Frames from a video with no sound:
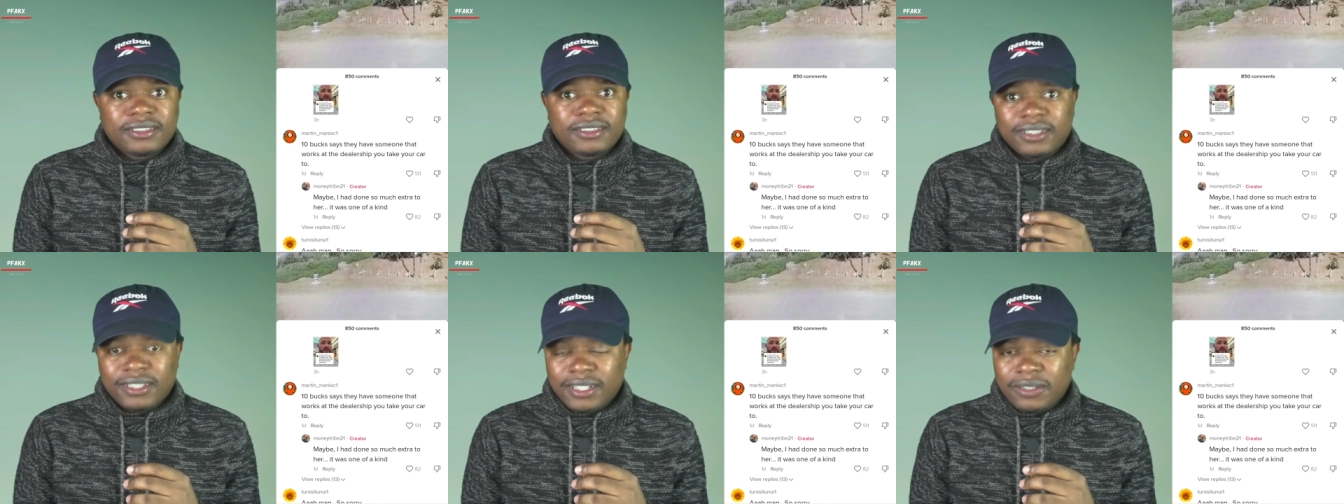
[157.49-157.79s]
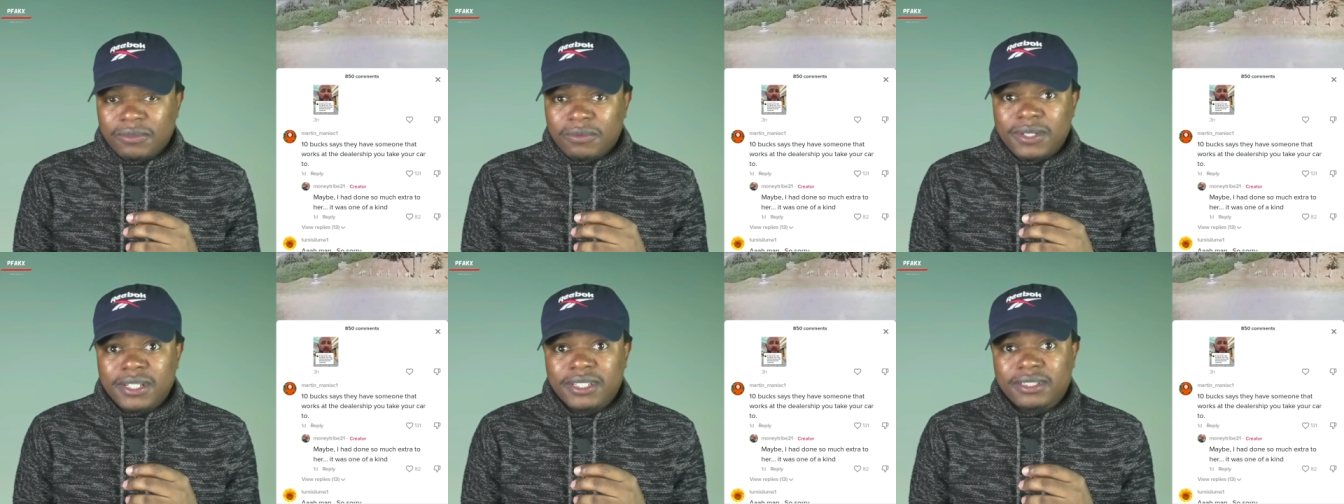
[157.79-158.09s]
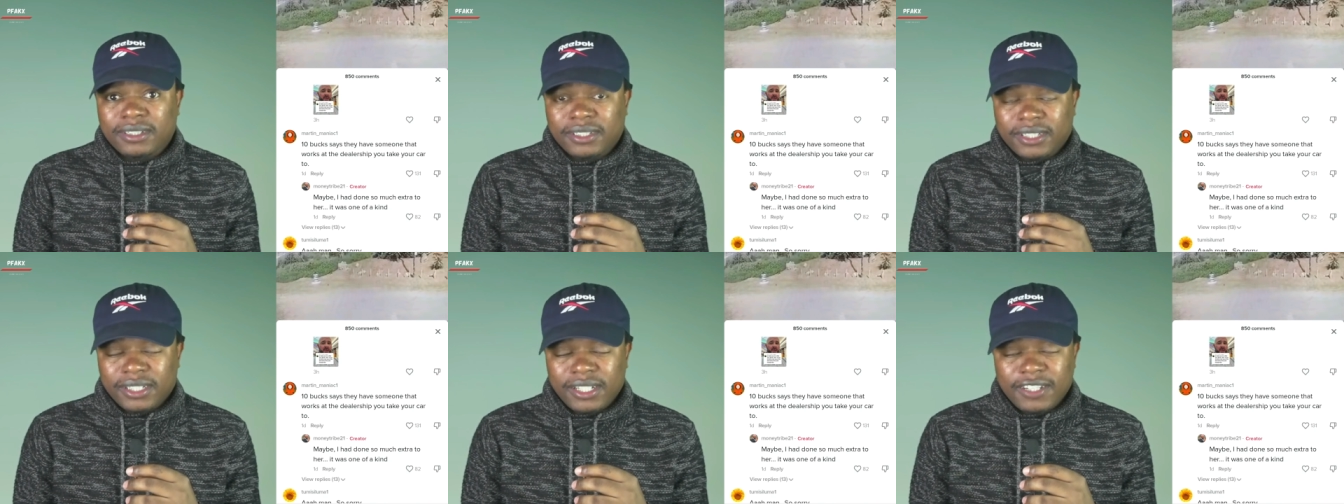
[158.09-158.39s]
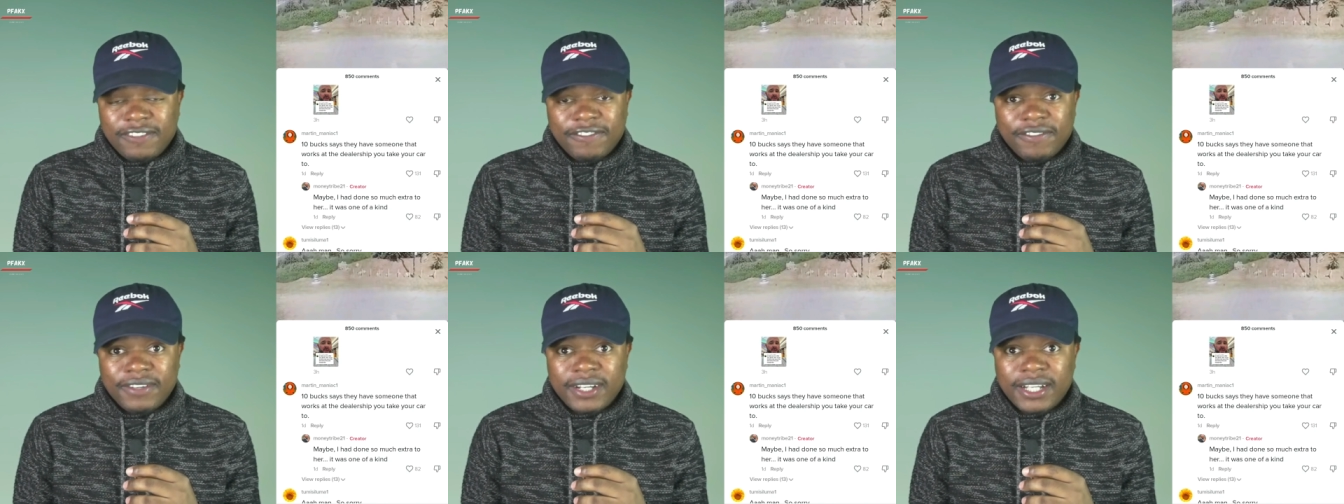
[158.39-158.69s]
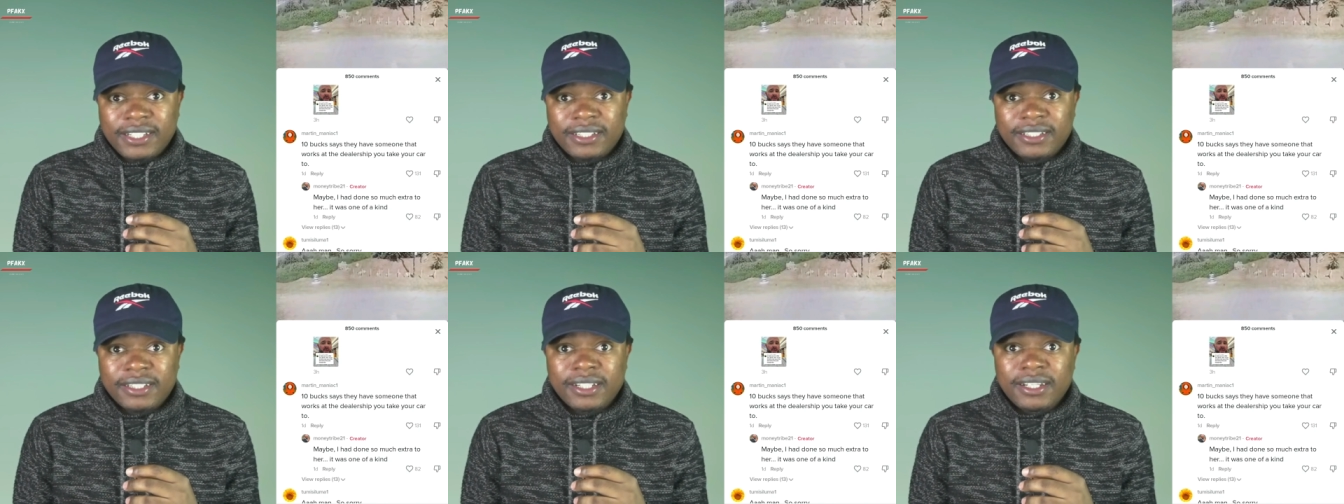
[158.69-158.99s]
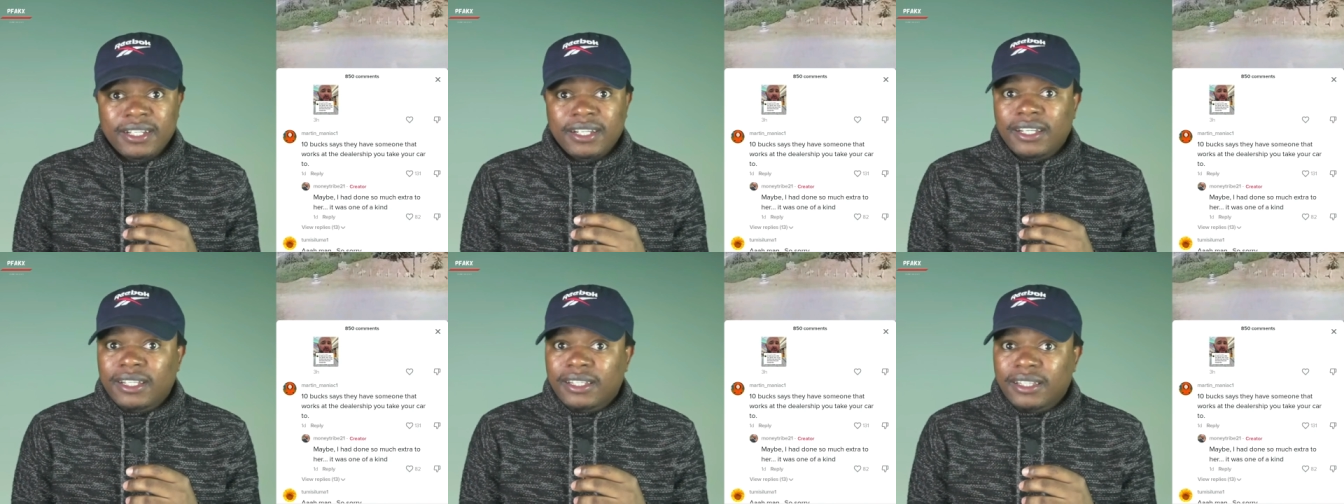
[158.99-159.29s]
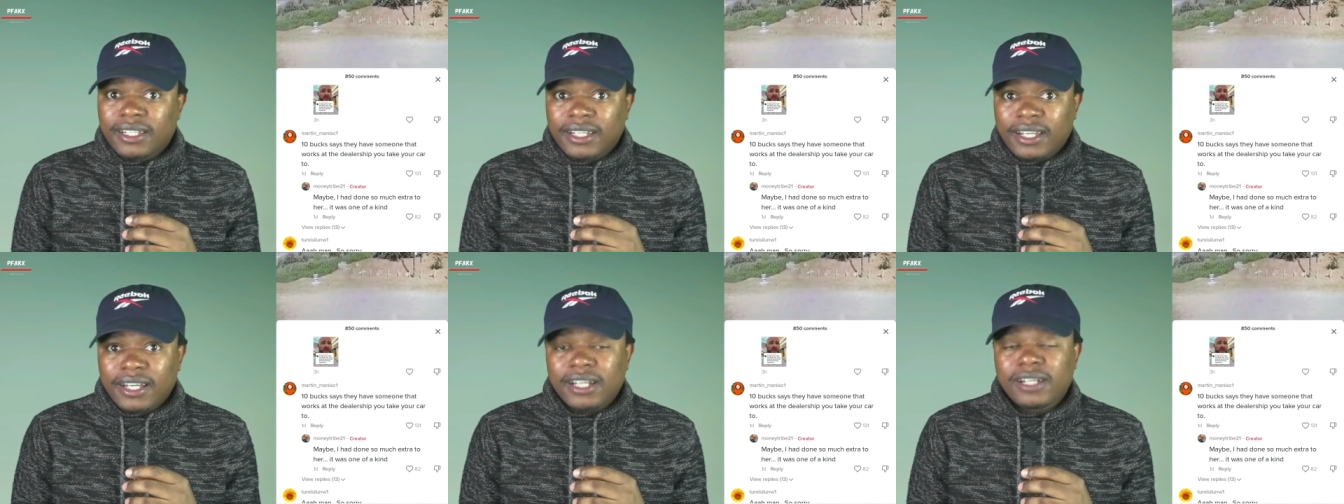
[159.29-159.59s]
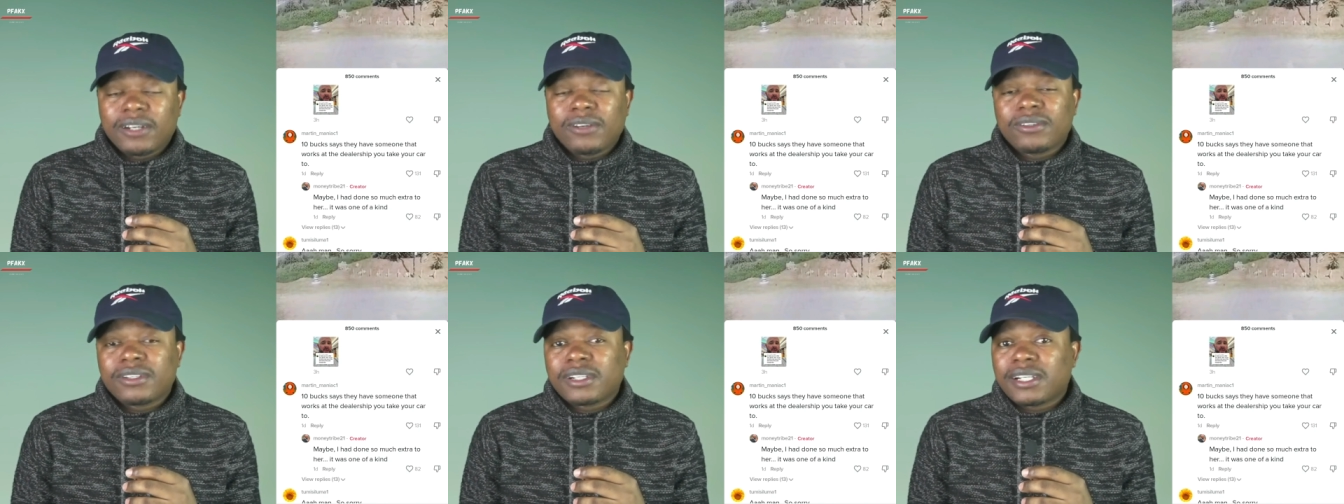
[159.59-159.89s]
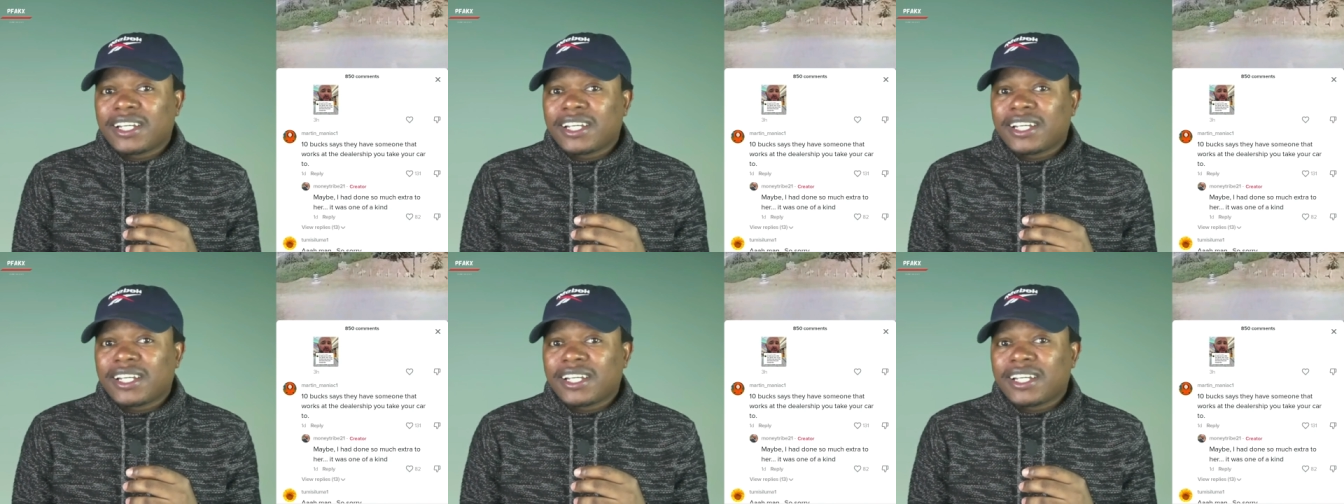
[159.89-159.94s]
That was really fast. The guy looked